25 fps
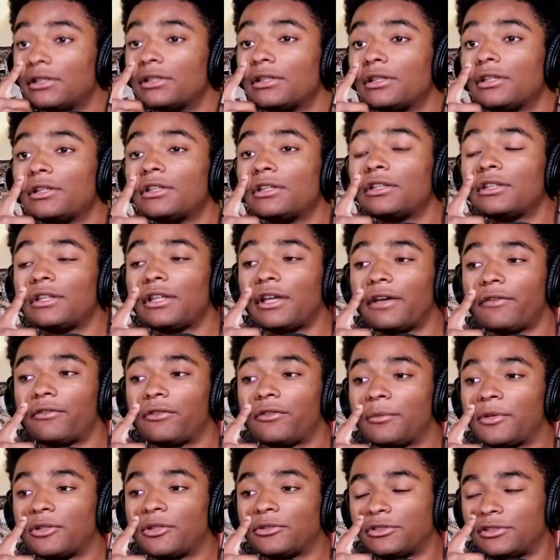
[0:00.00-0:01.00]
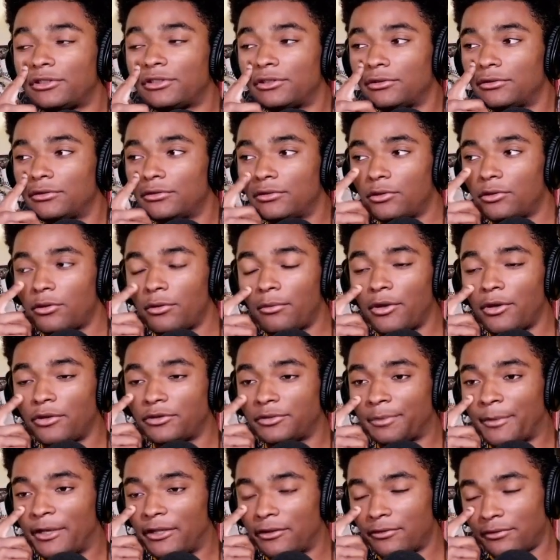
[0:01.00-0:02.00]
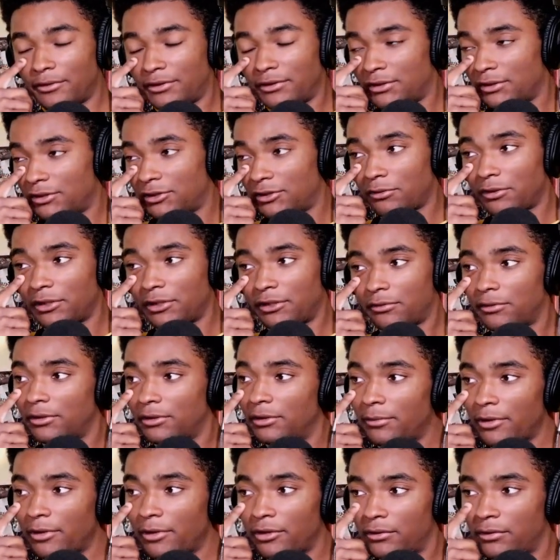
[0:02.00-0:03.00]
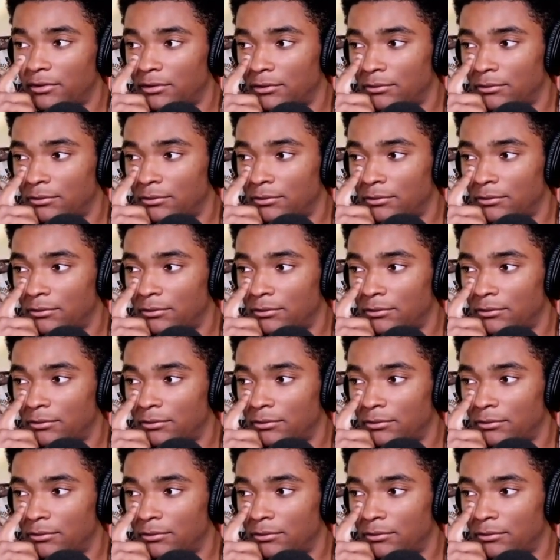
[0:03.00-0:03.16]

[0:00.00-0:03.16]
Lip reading: They have the most made threes since 2020. Both of them.